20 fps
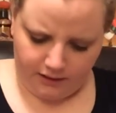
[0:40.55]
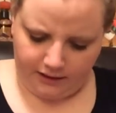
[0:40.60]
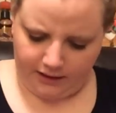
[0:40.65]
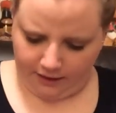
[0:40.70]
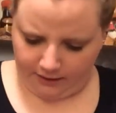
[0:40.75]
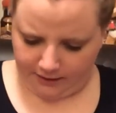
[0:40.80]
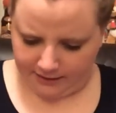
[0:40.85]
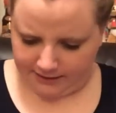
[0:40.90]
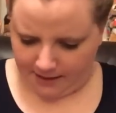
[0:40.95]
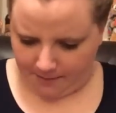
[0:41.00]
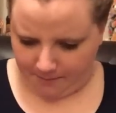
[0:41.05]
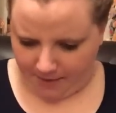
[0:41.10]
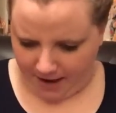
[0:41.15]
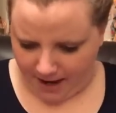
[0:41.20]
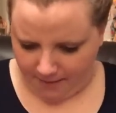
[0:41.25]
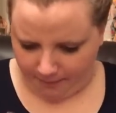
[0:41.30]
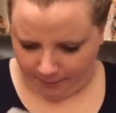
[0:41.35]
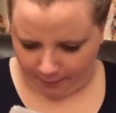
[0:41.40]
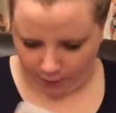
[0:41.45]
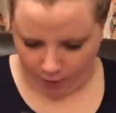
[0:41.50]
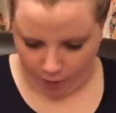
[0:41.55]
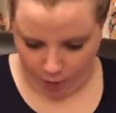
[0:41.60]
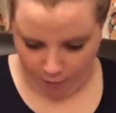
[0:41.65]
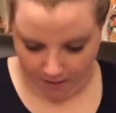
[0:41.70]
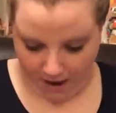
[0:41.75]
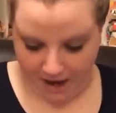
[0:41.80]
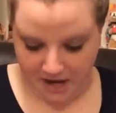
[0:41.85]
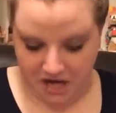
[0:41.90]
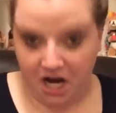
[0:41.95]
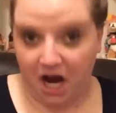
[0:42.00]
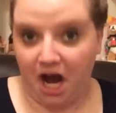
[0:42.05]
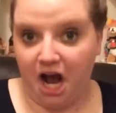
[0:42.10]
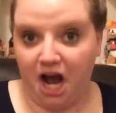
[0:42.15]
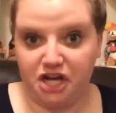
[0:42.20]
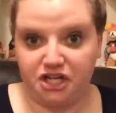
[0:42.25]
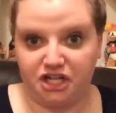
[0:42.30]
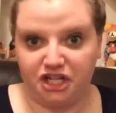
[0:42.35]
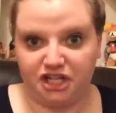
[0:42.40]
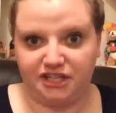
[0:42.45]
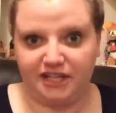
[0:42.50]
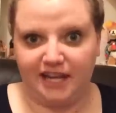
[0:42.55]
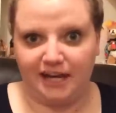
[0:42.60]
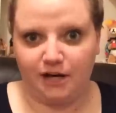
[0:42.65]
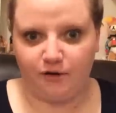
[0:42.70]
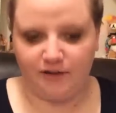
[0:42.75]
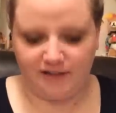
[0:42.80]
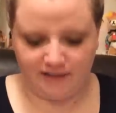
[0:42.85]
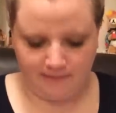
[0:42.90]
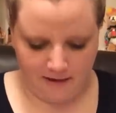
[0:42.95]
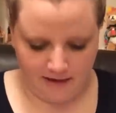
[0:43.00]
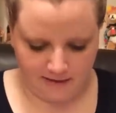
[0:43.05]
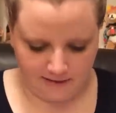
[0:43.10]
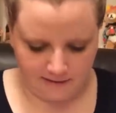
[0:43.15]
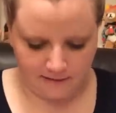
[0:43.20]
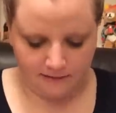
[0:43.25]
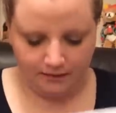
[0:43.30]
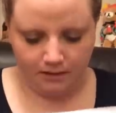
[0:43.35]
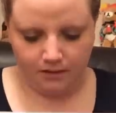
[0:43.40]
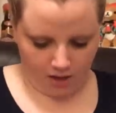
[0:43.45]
There is a paper. Oh my gosh, it's like Christmas.